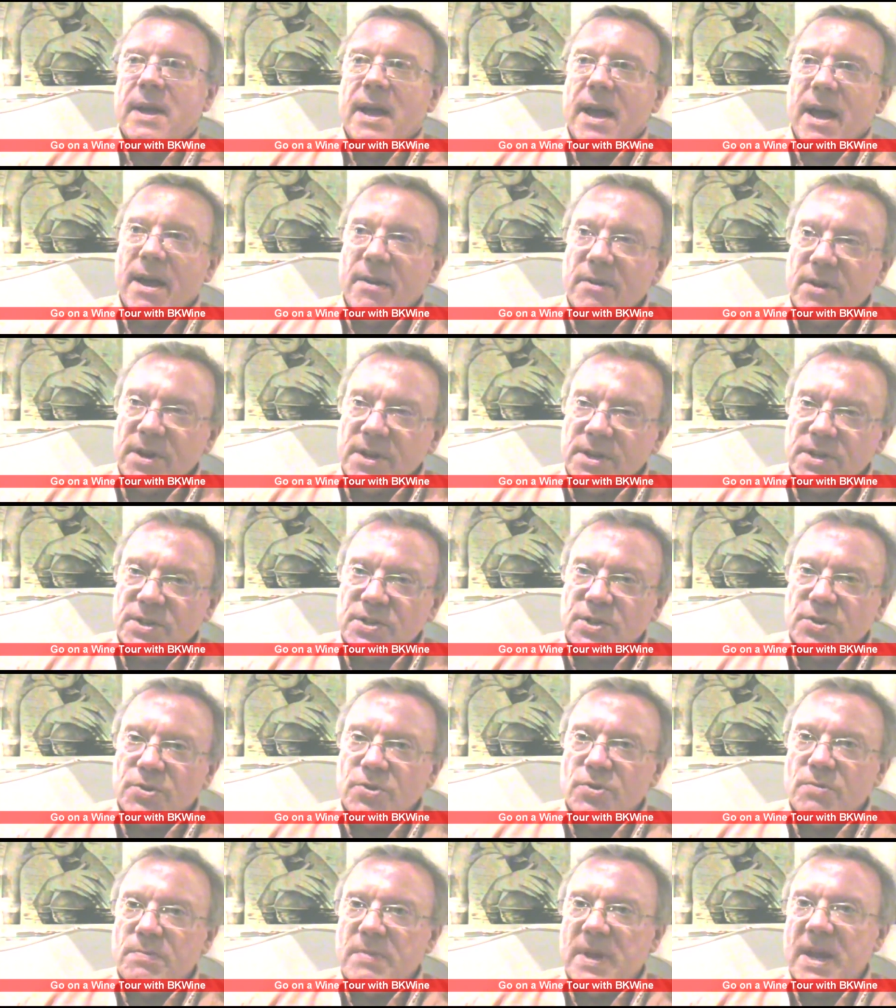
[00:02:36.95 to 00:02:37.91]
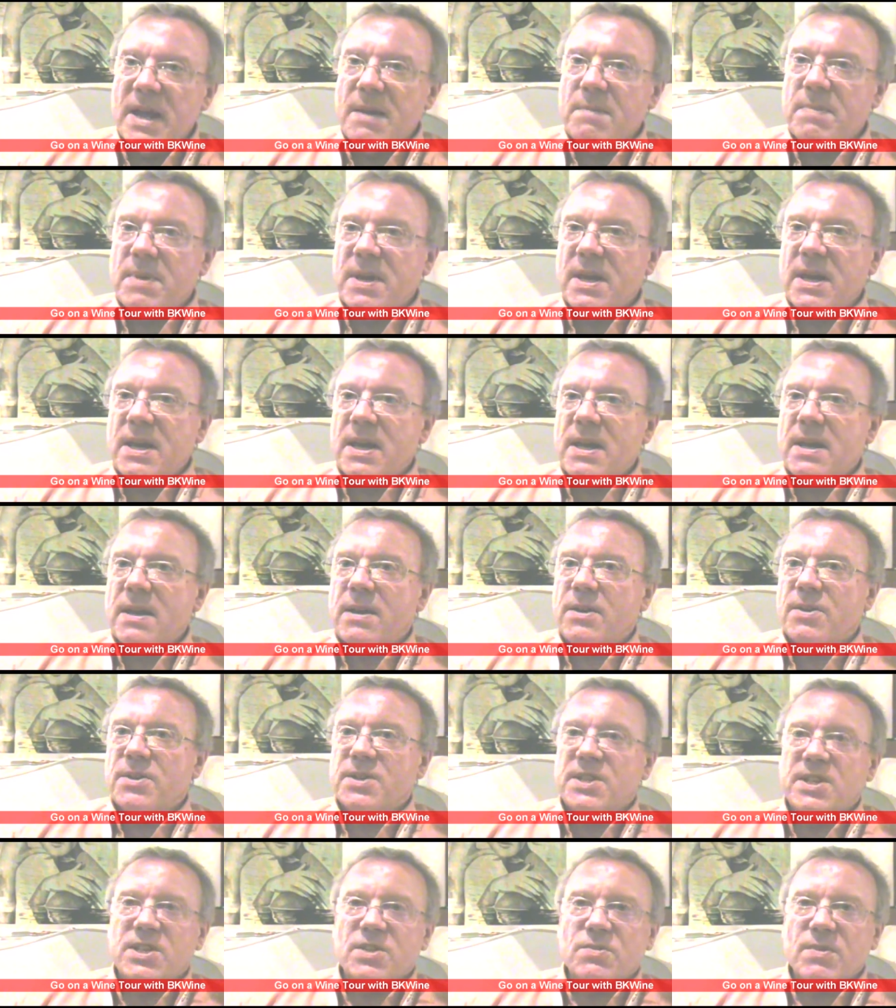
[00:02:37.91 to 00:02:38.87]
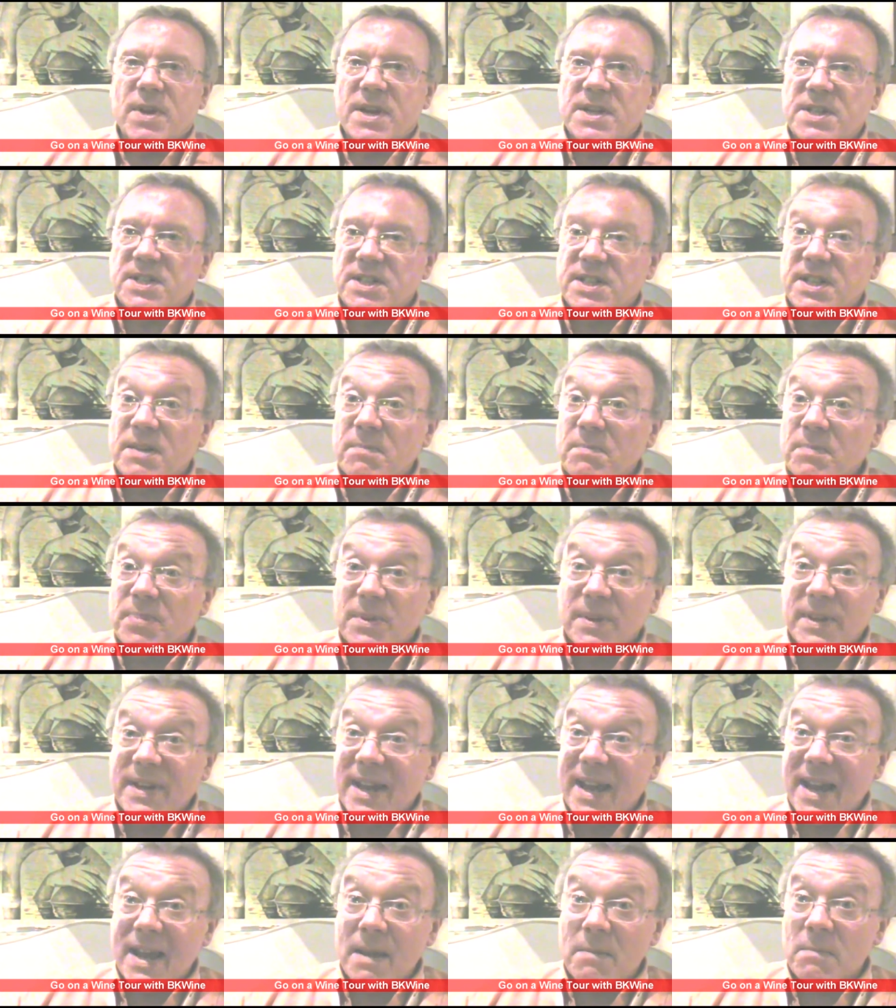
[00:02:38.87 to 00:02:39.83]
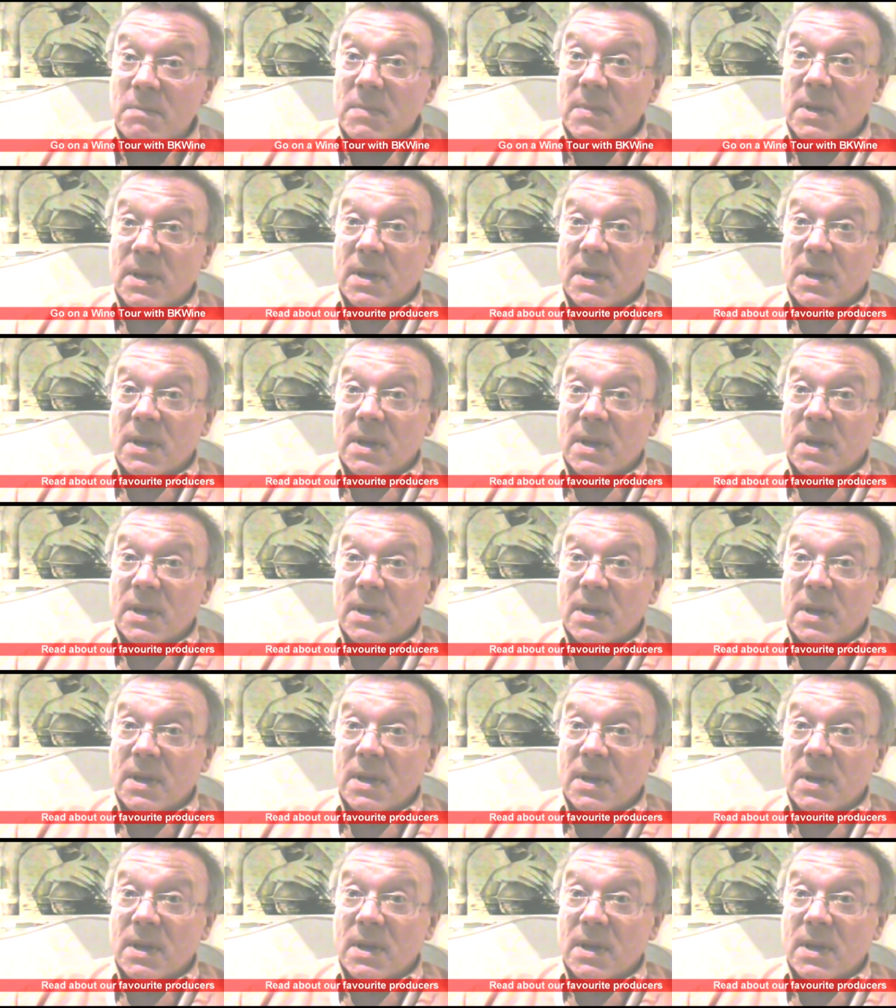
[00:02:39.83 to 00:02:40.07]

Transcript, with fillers: Arinto, maybe, because it's quite a simple name.